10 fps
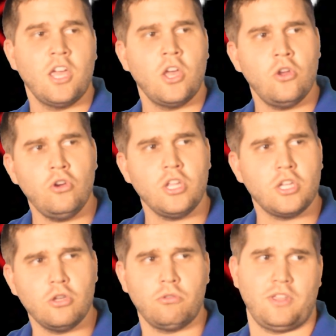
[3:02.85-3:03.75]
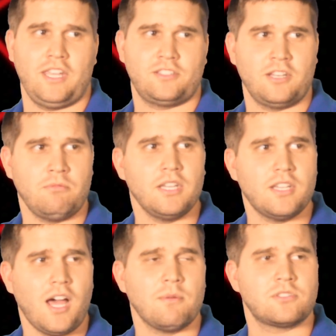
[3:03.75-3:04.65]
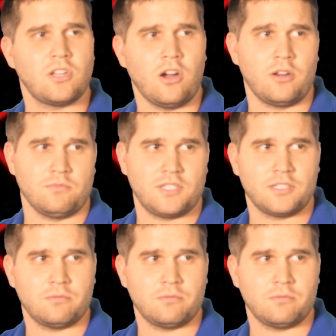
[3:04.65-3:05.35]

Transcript: Who do you think is going to be top stardoms this